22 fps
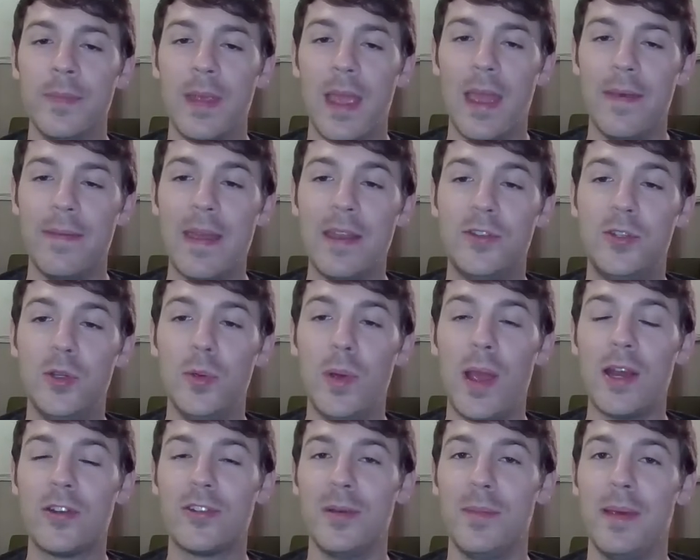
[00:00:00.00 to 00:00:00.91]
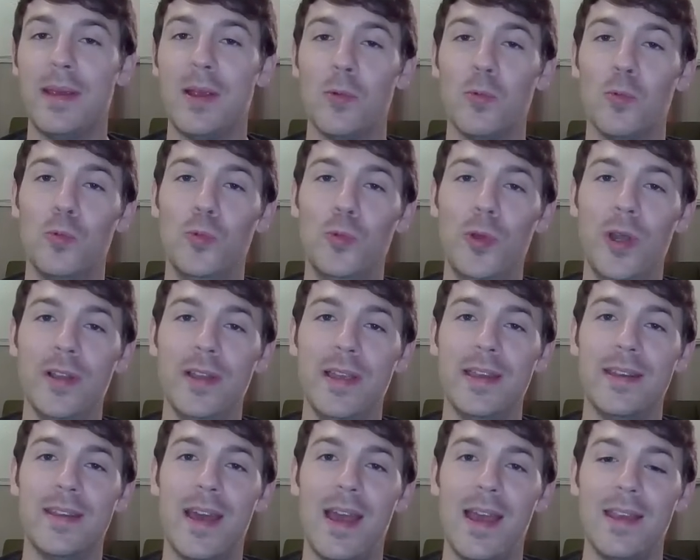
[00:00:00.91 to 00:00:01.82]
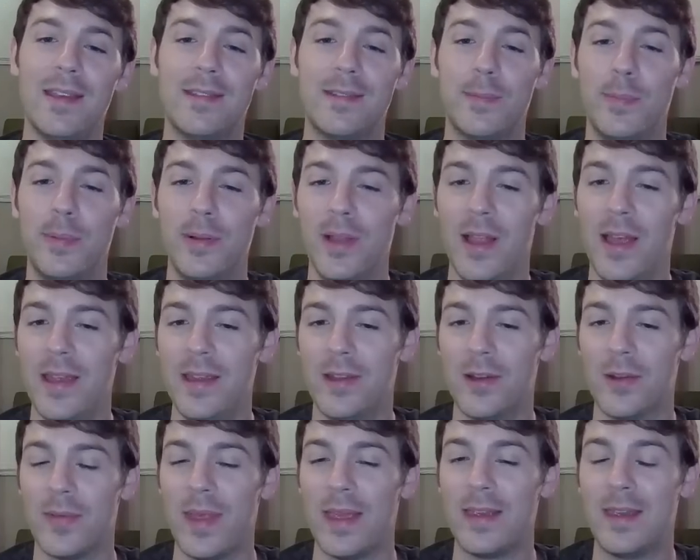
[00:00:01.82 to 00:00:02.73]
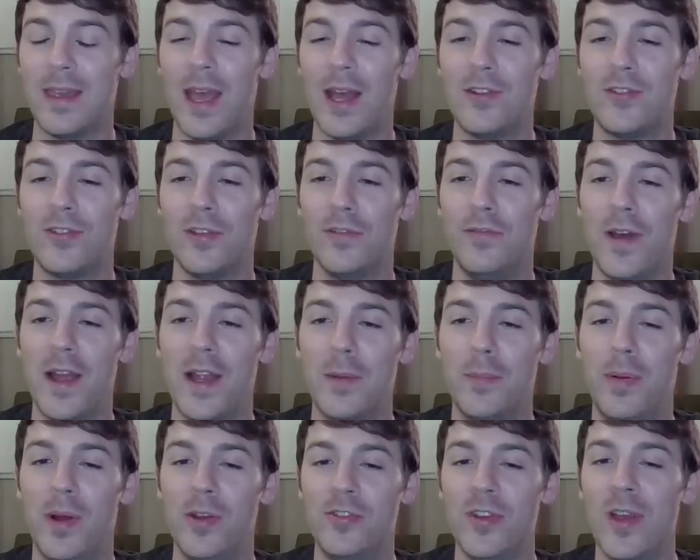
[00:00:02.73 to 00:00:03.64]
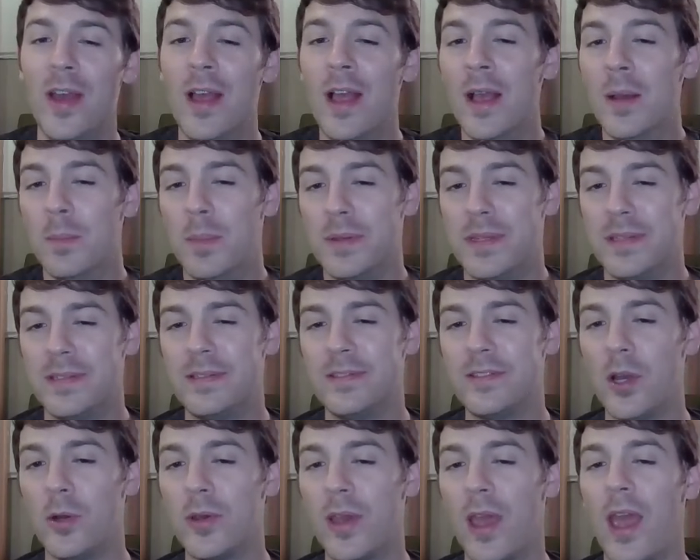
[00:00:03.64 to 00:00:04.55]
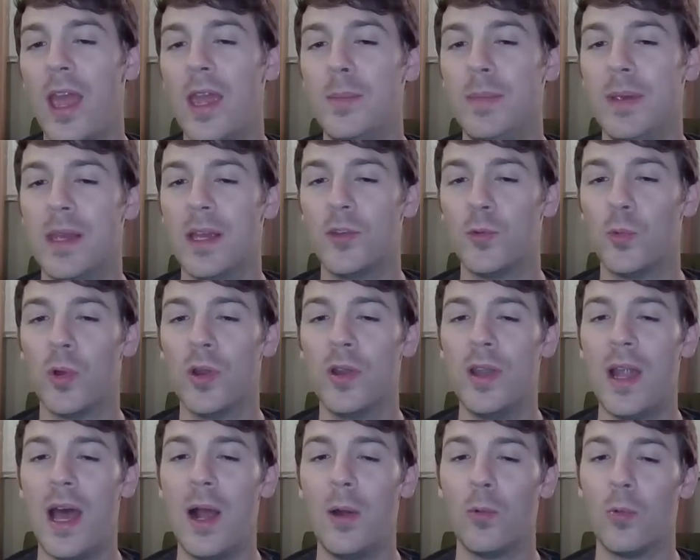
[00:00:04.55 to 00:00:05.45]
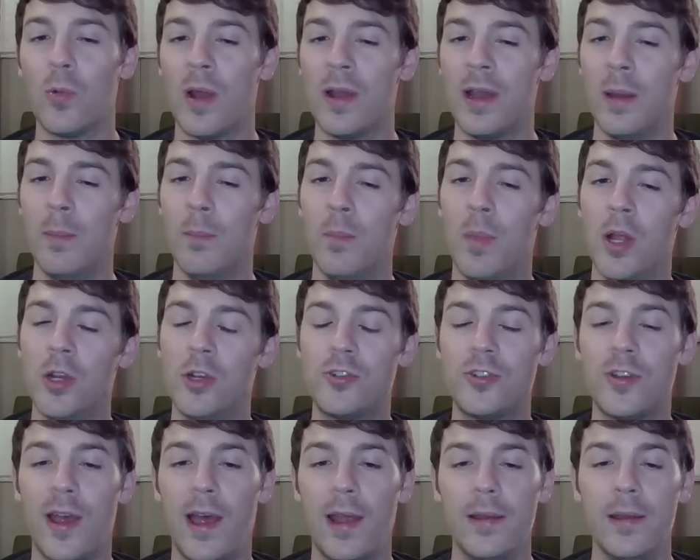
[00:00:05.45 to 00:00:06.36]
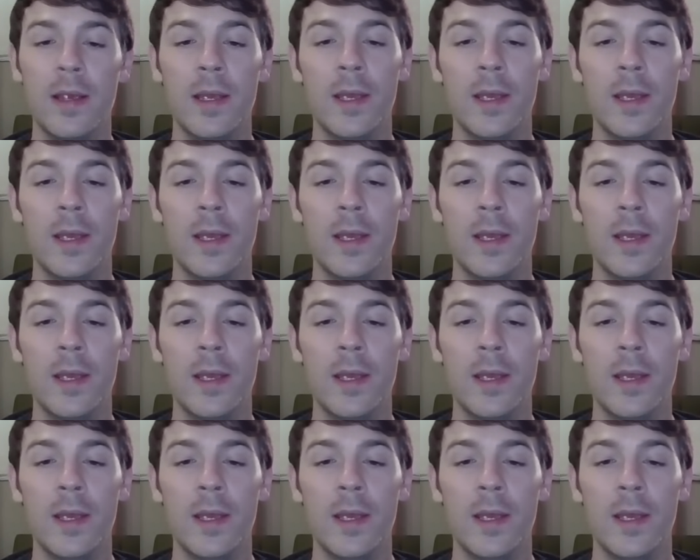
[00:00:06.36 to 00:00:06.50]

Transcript: And they do actually make a really nice play here. They catch the Fire Punch, but this is okay because we're not running Mudshot,